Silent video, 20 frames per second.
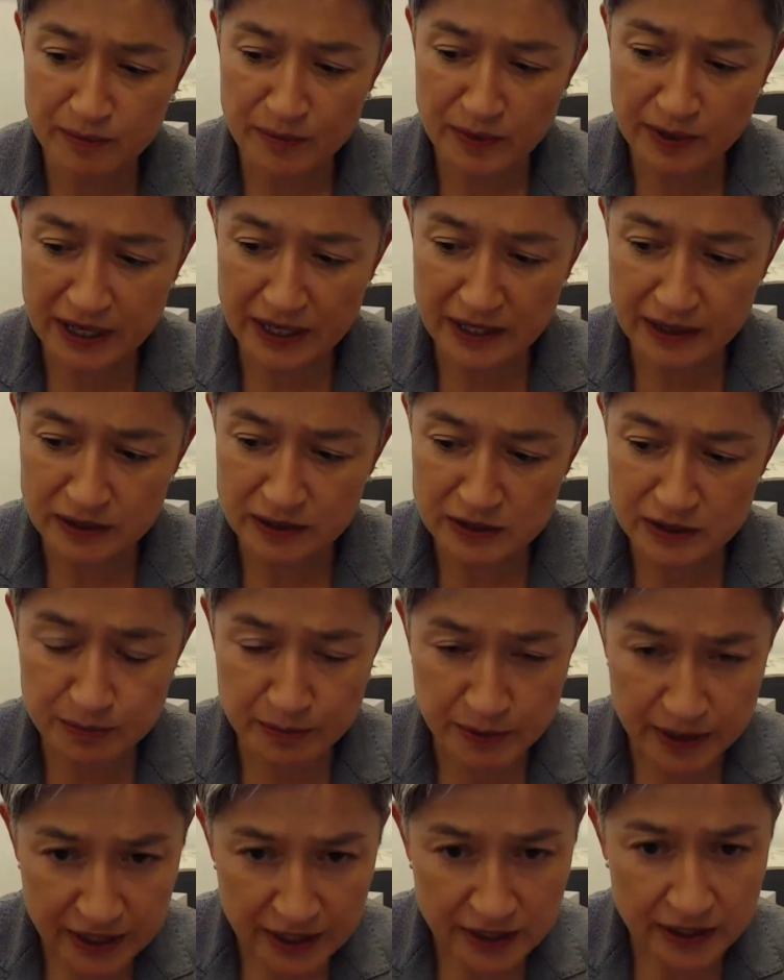can
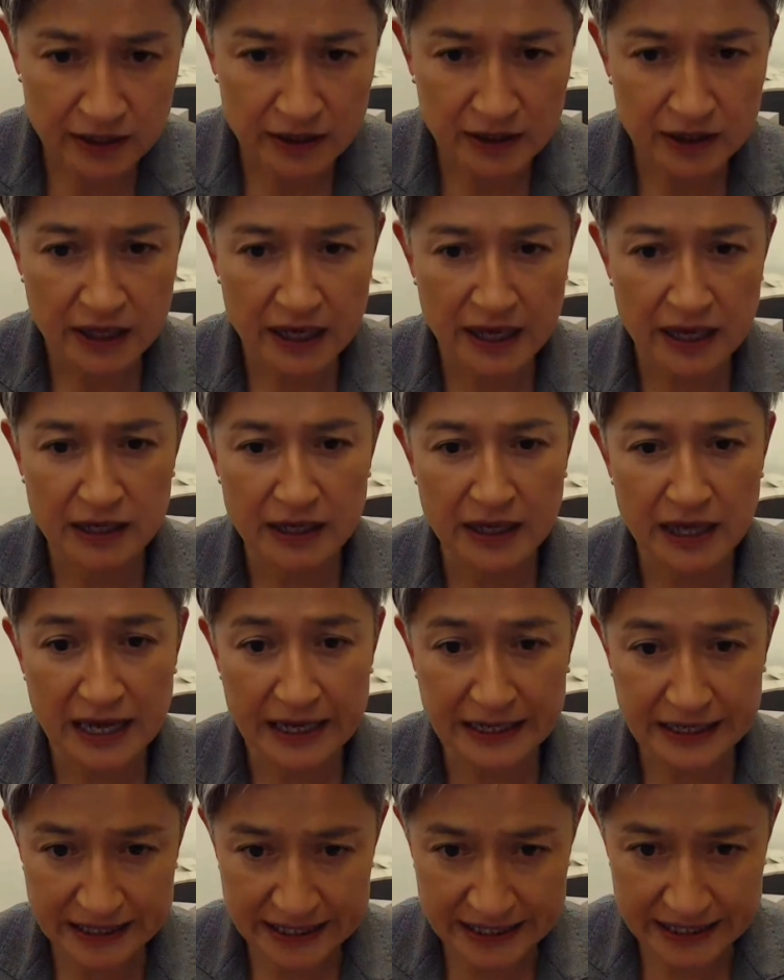speak
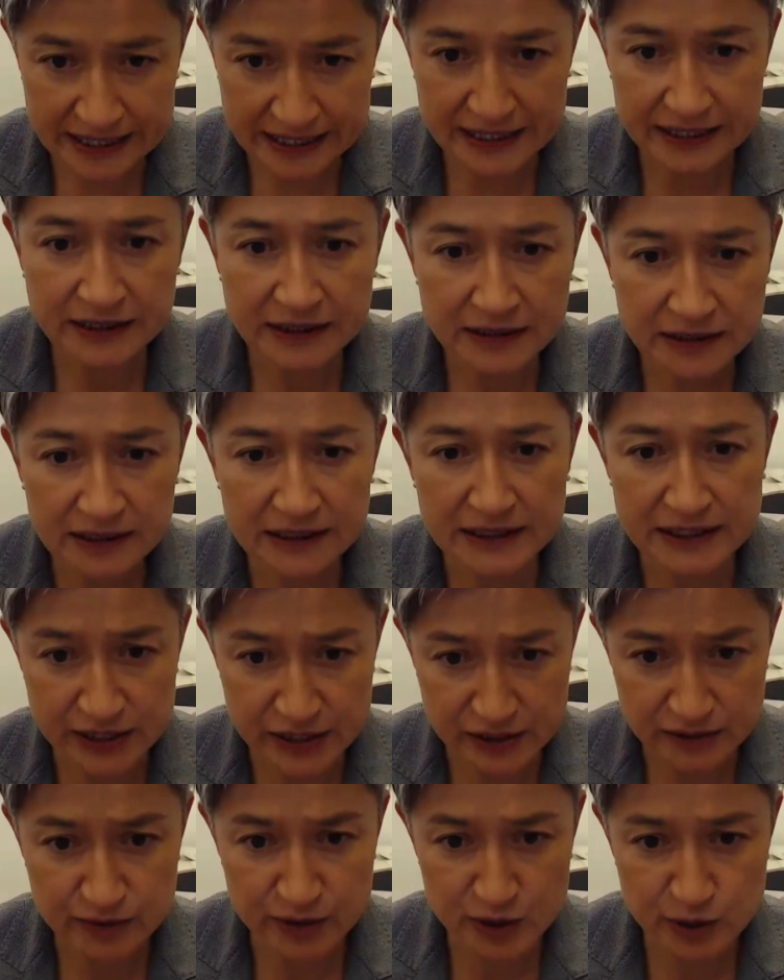and hear,
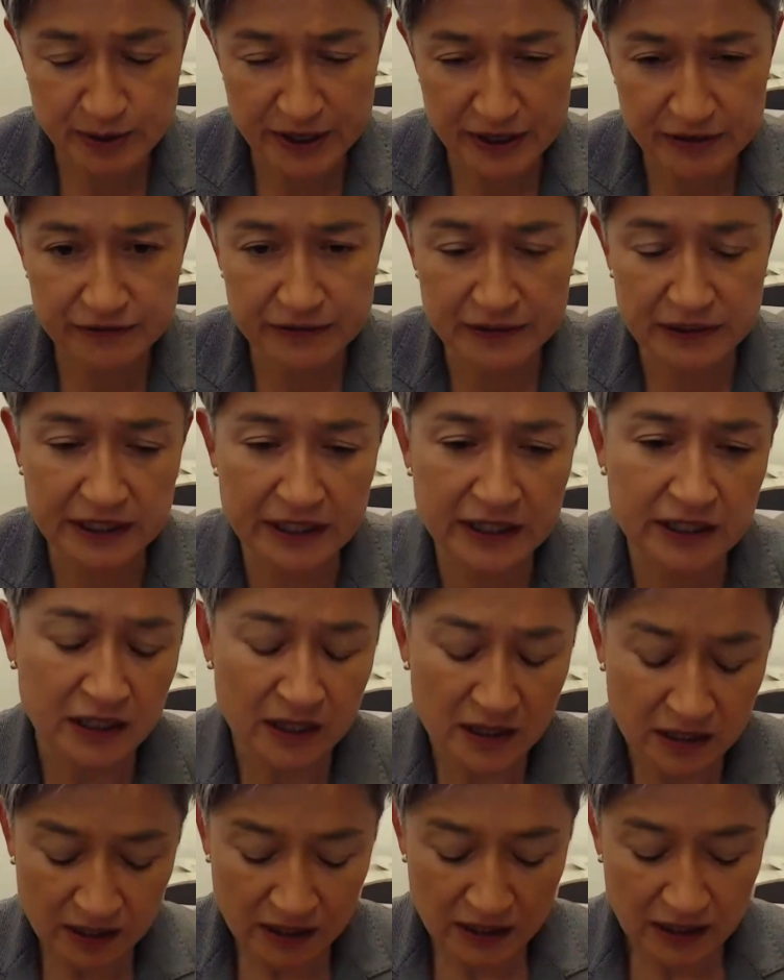listen respectfully.
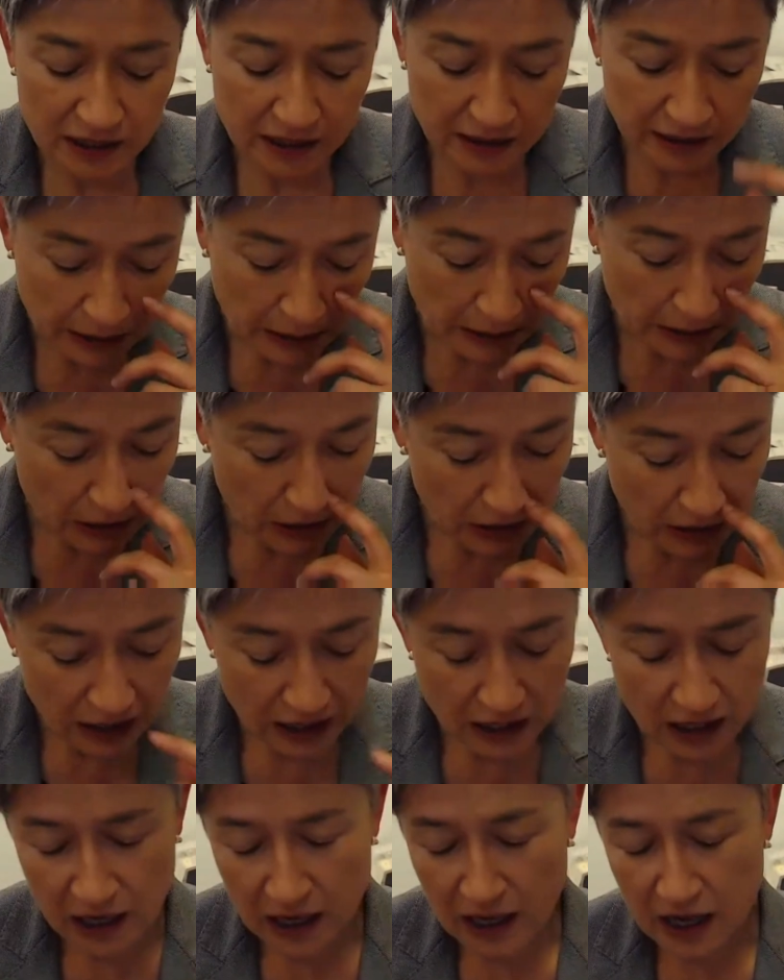
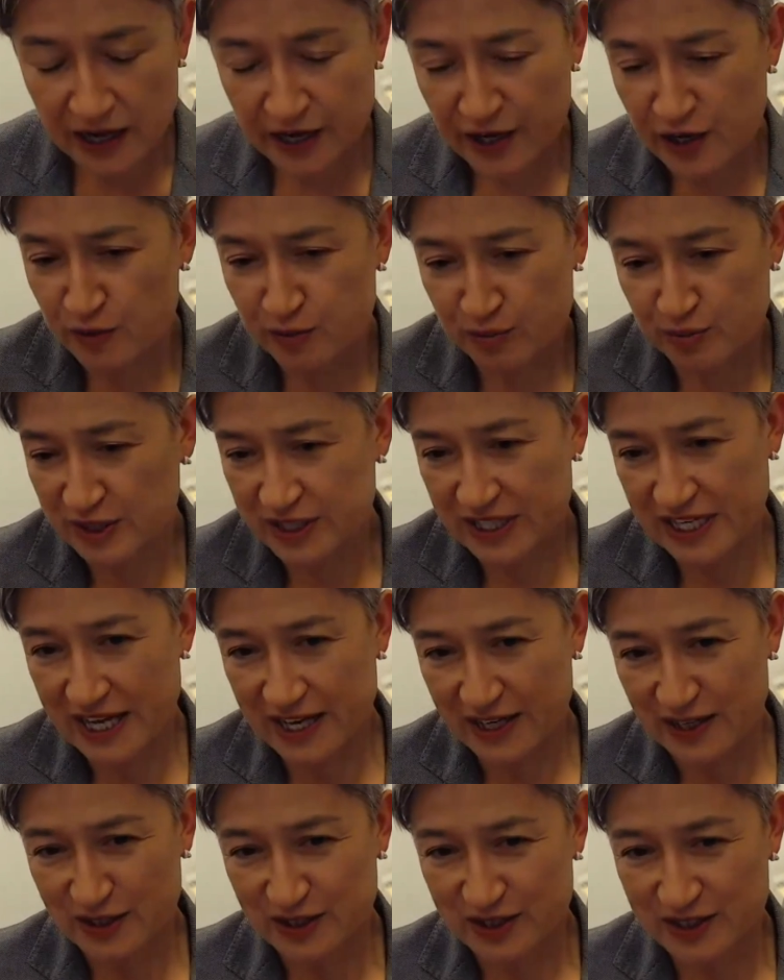I don't
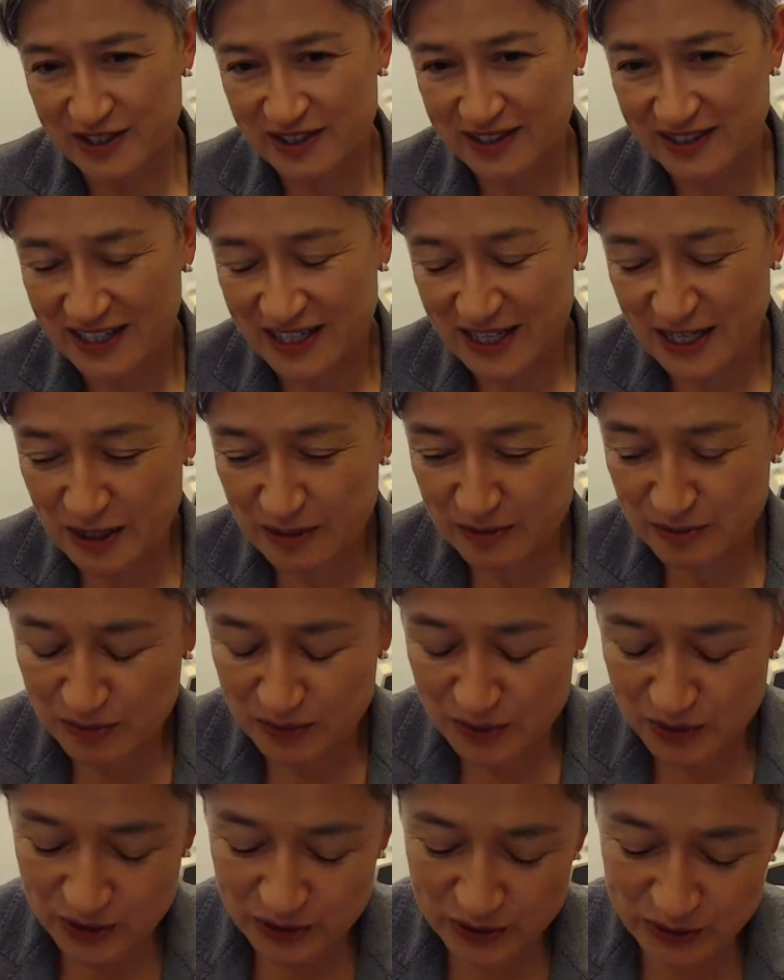pretend
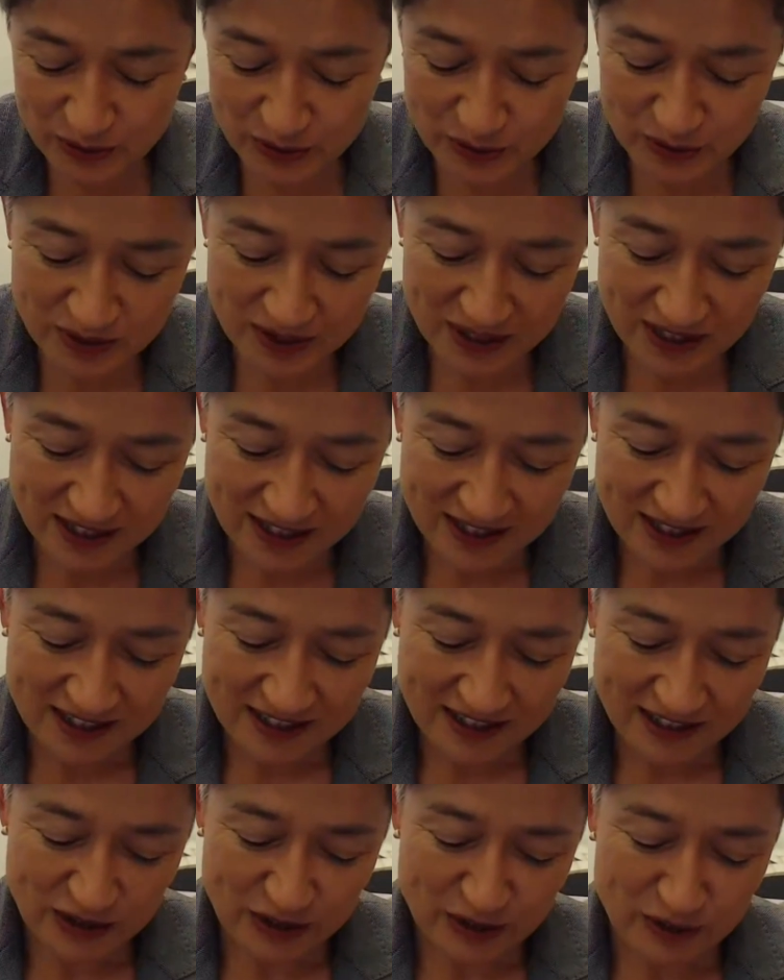to
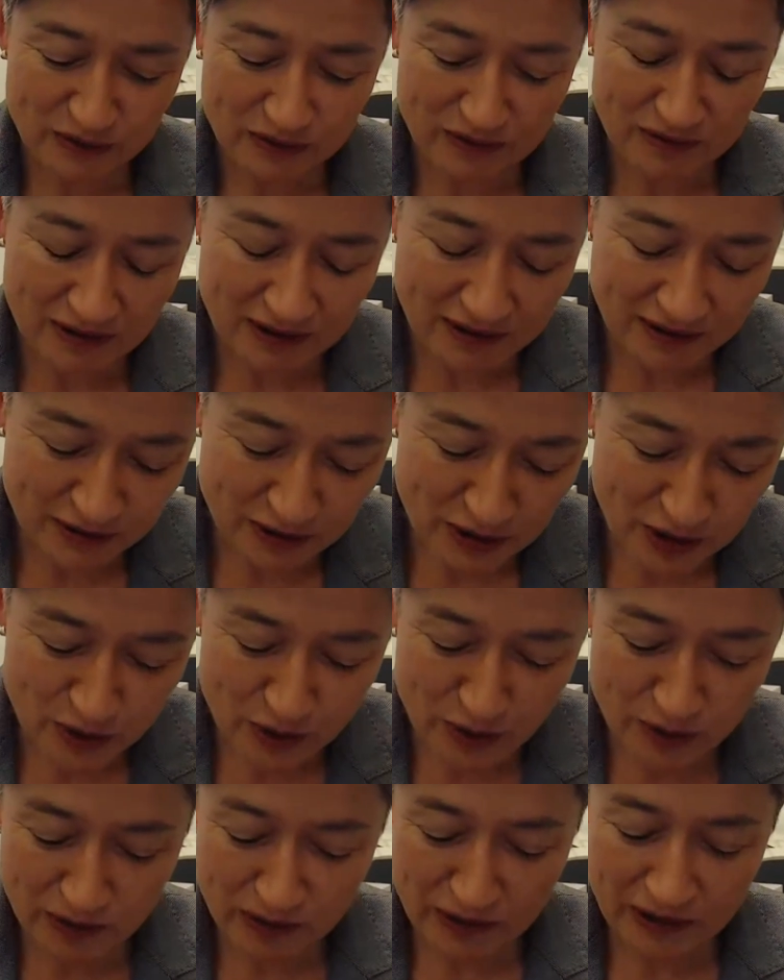
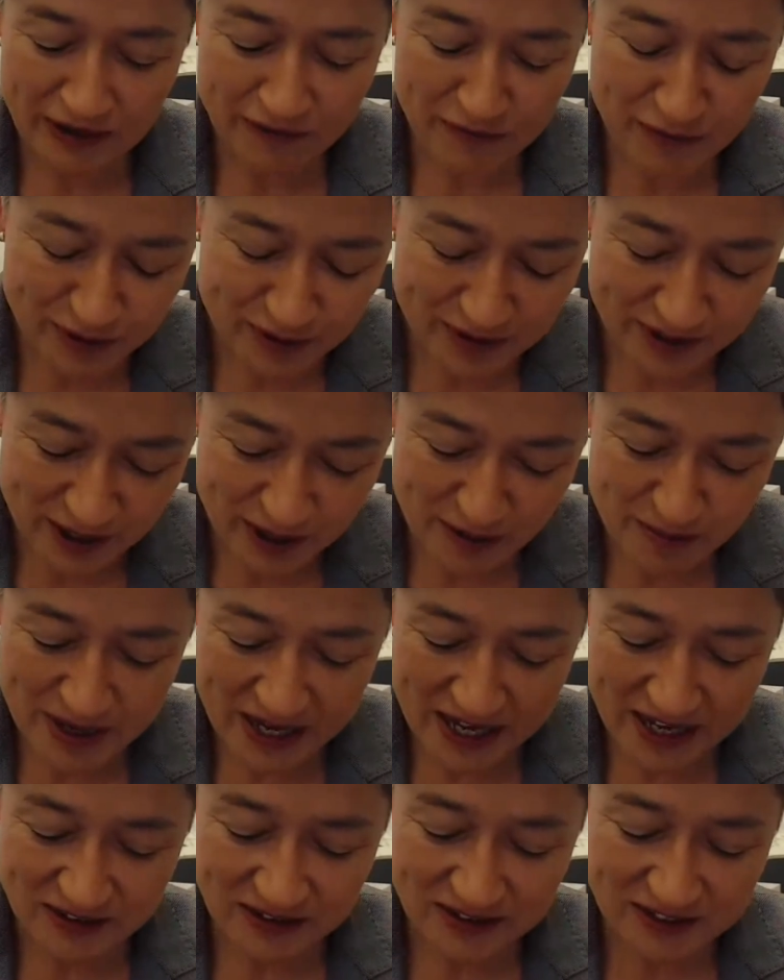know everything
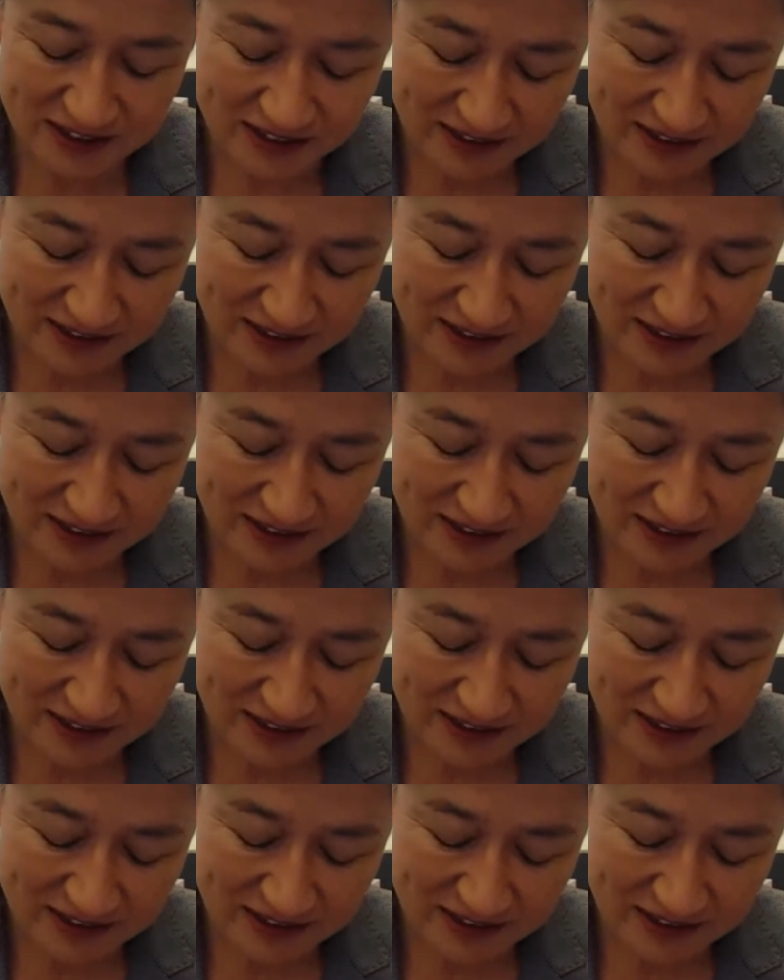about